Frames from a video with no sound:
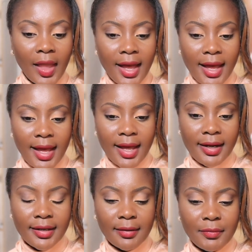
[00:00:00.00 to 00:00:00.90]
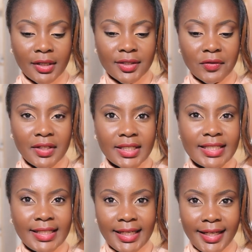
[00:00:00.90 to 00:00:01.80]
and because of the
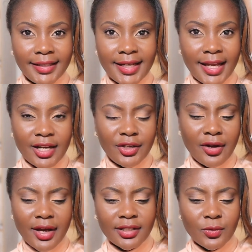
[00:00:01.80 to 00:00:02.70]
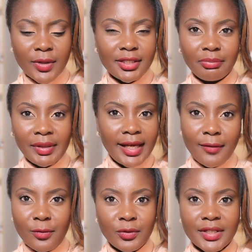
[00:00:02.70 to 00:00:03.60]
sleet and you know I just wanted to play
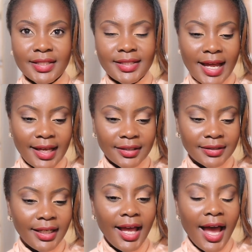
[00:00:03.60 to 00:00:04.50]
around with style